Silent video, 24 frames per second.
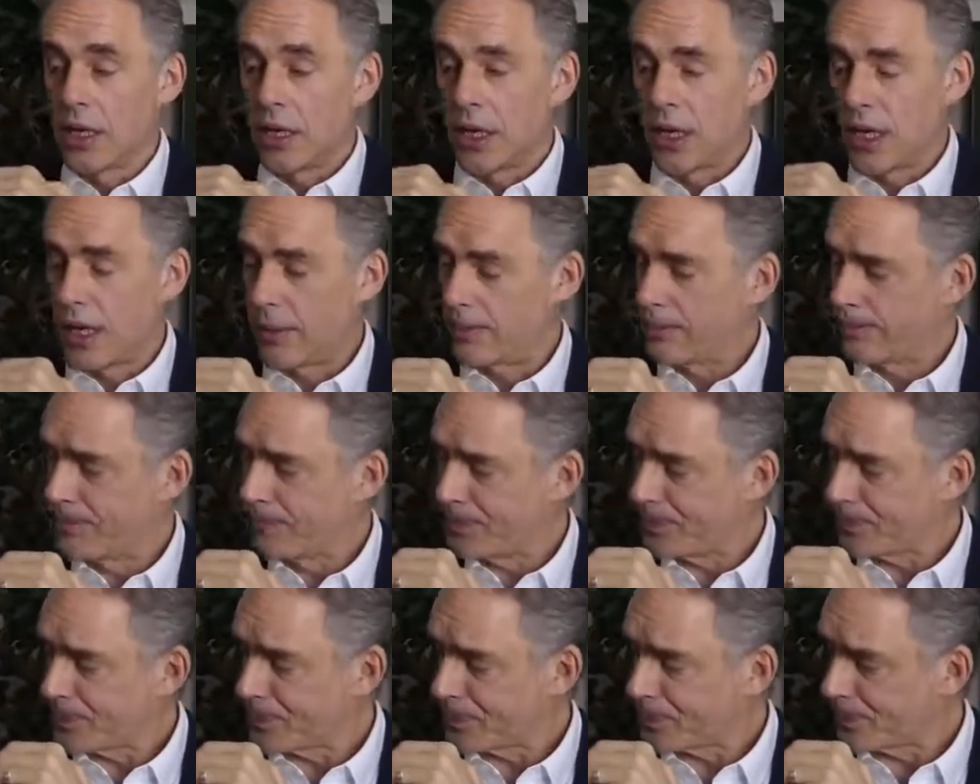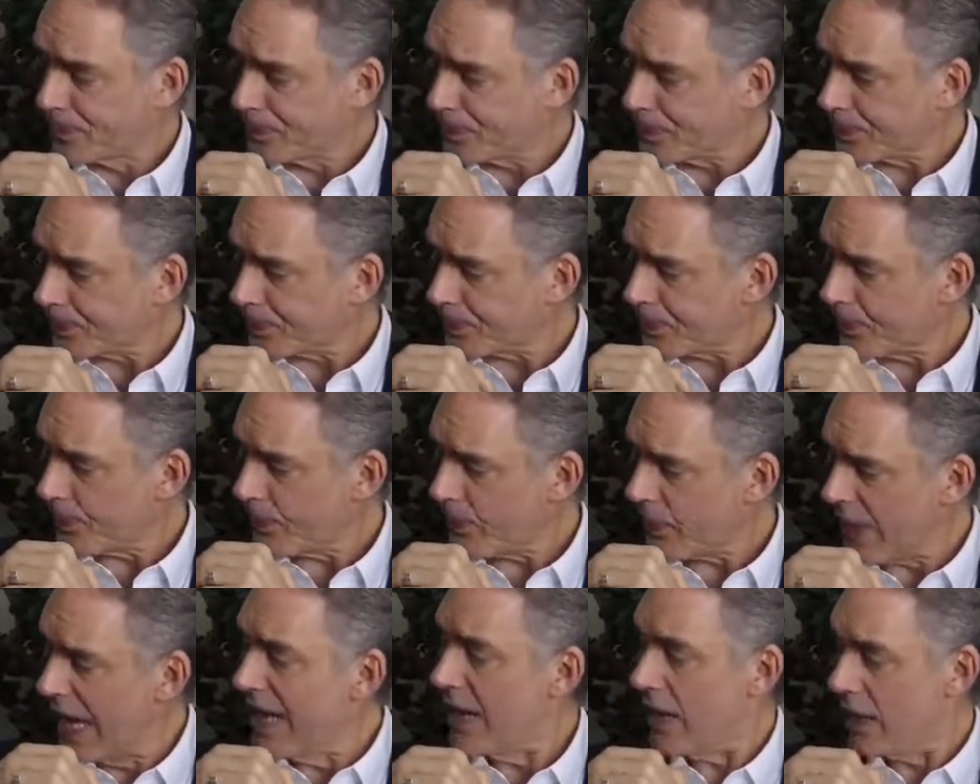And
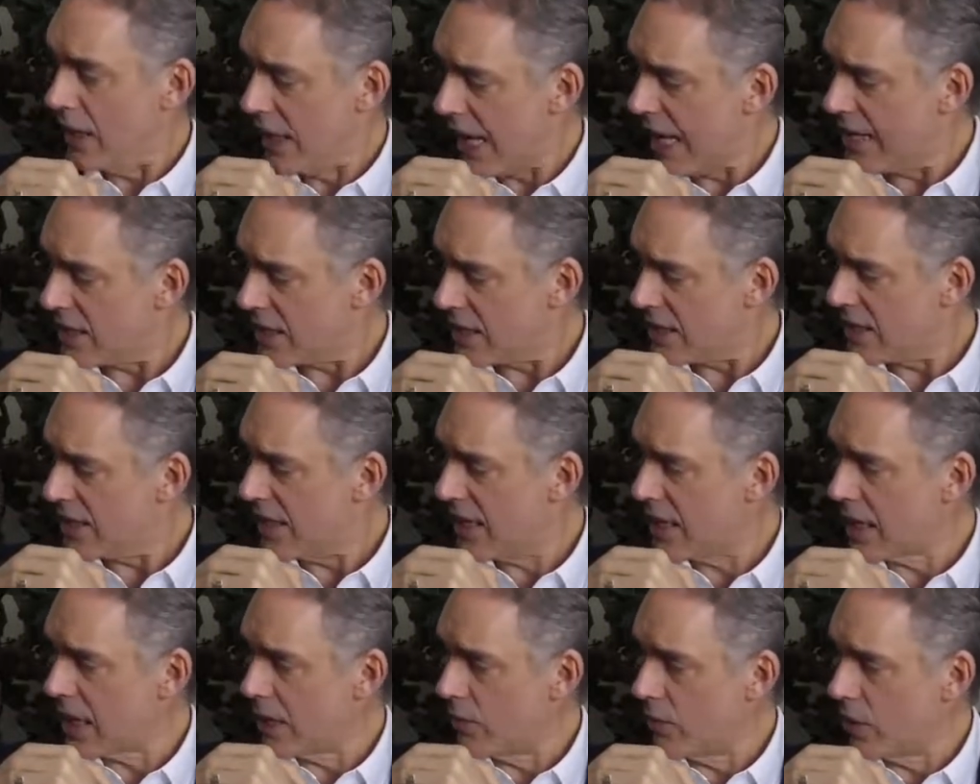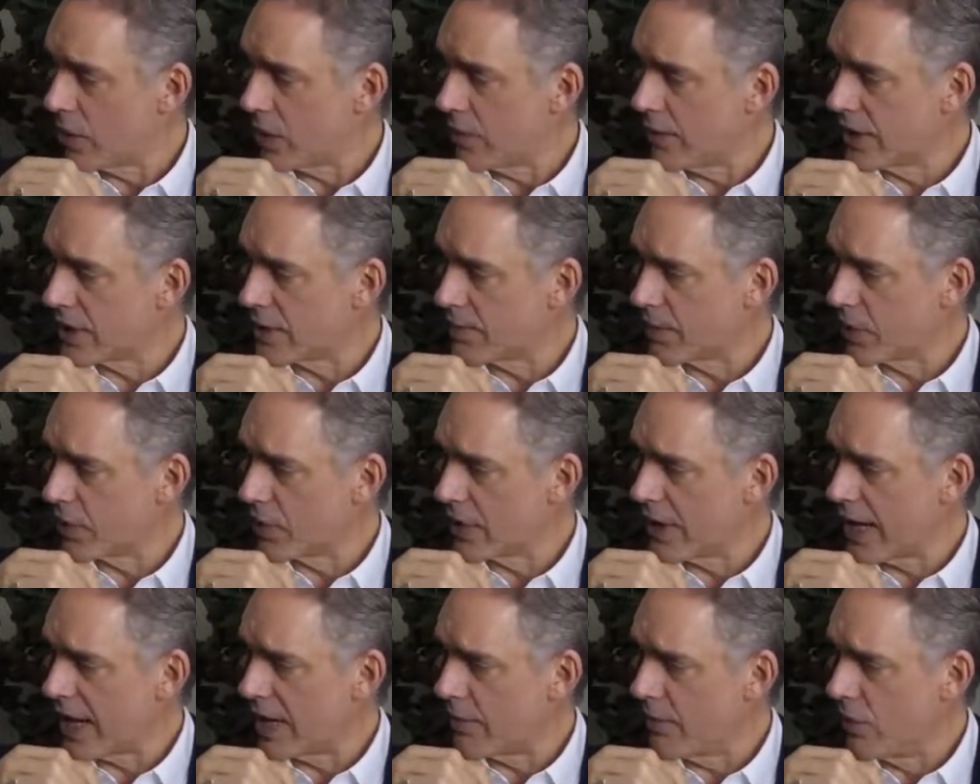as I said, I want to
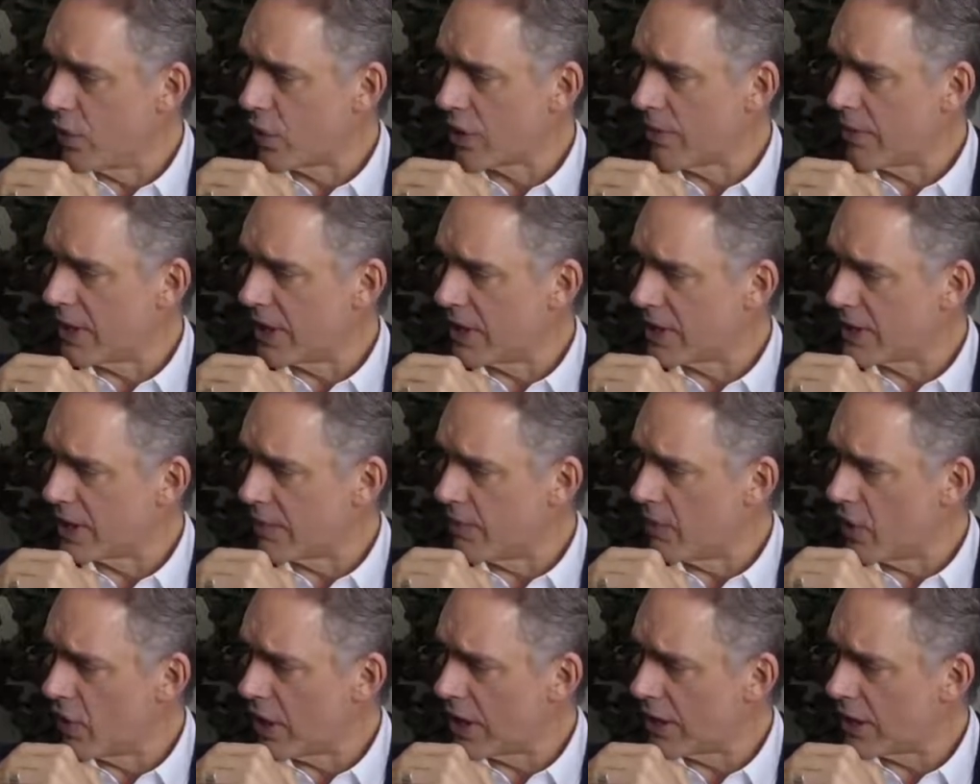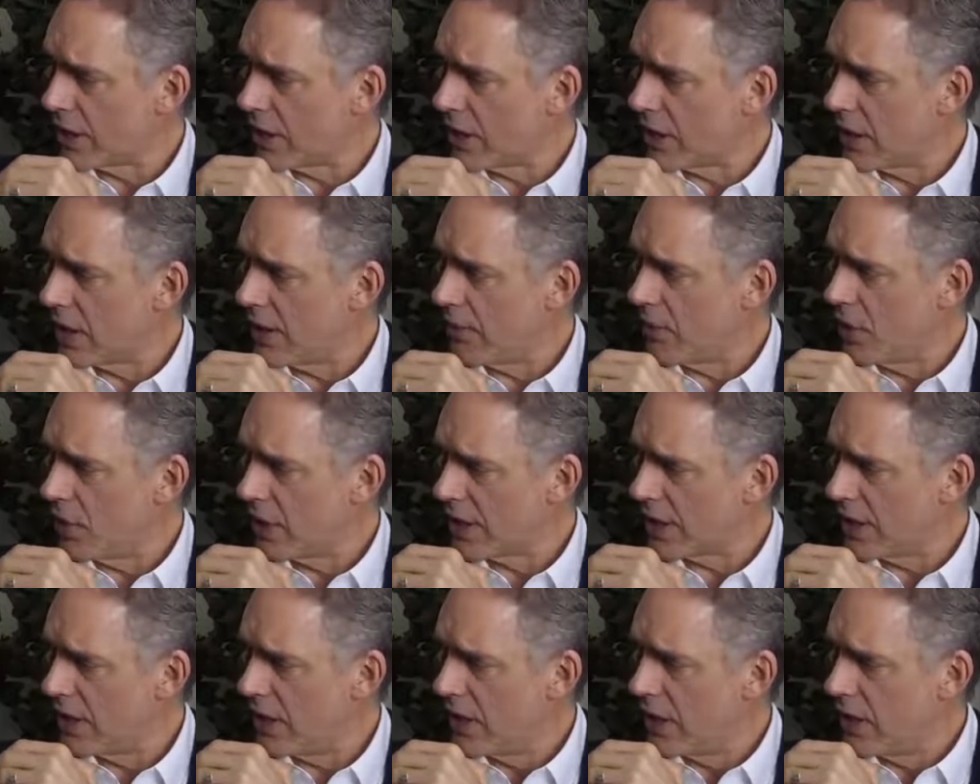explore that more, because I'm
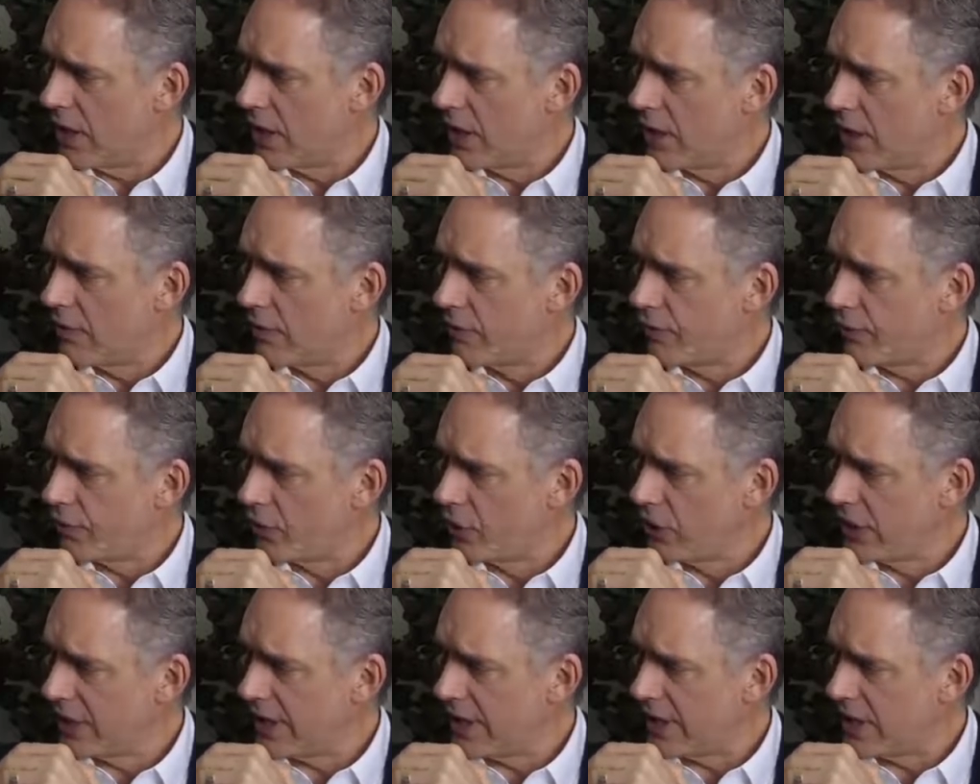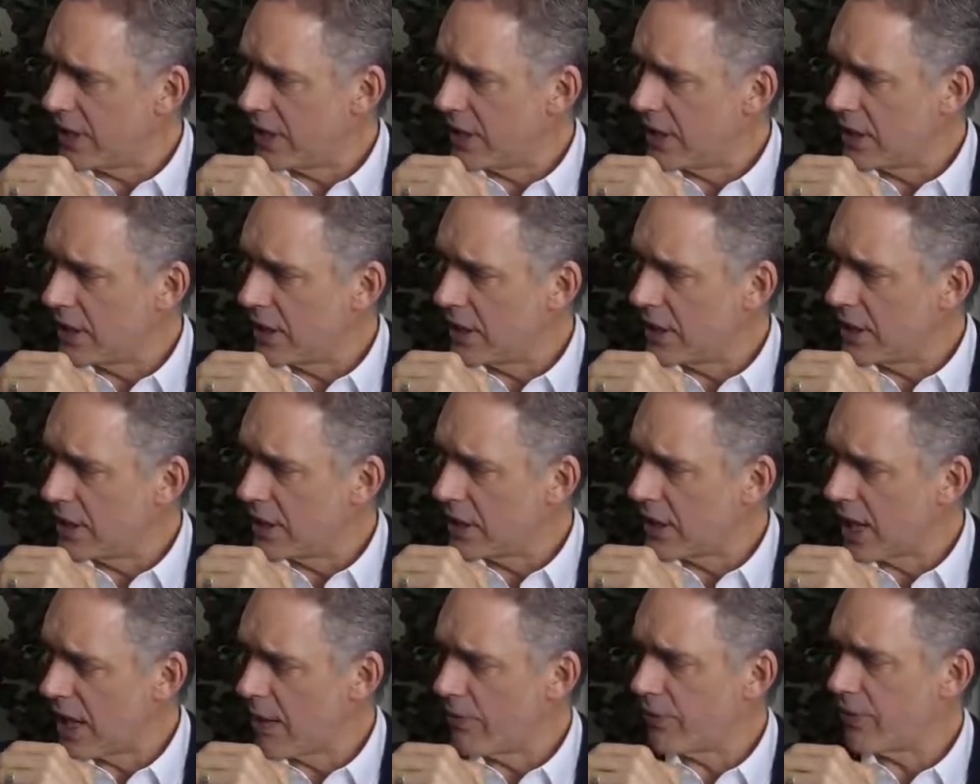not fully
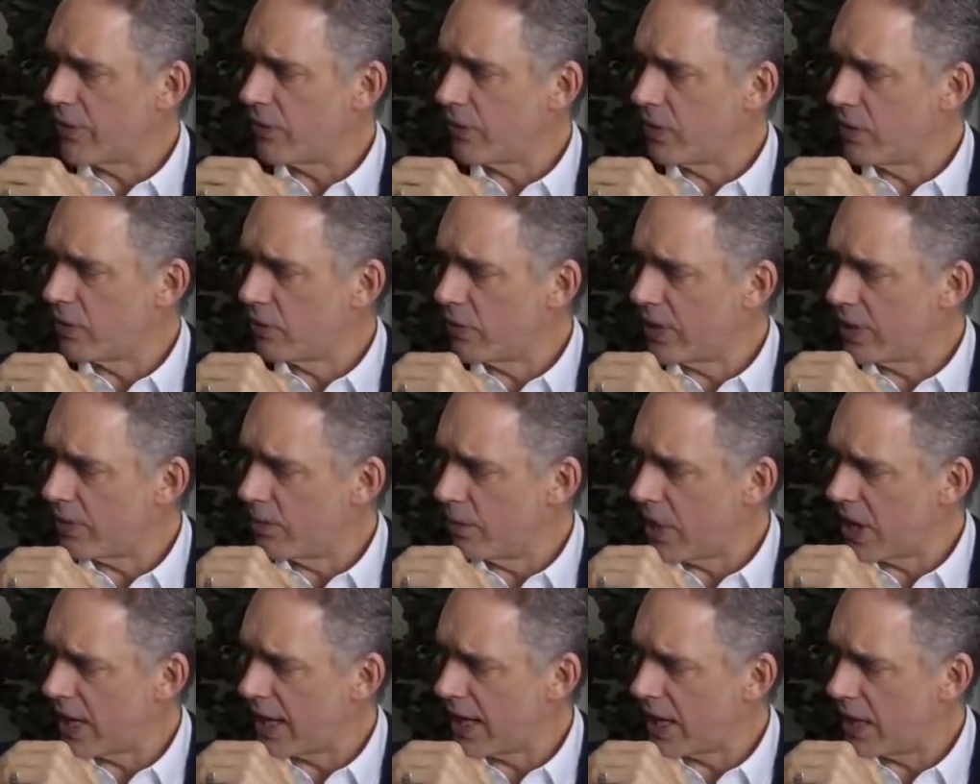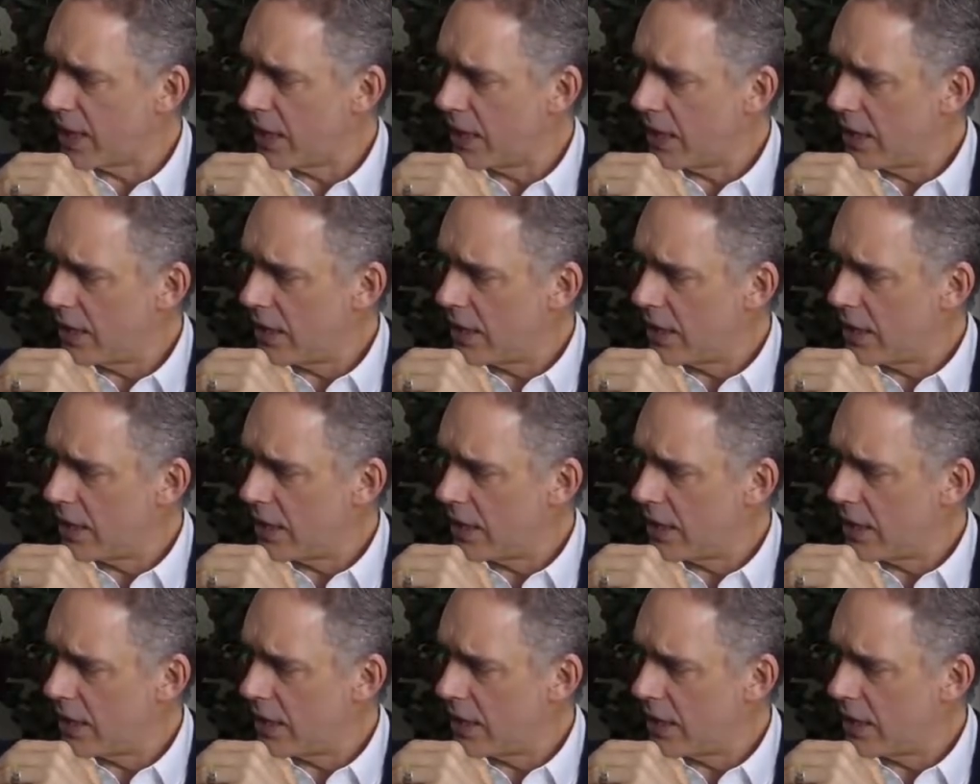comfortable with my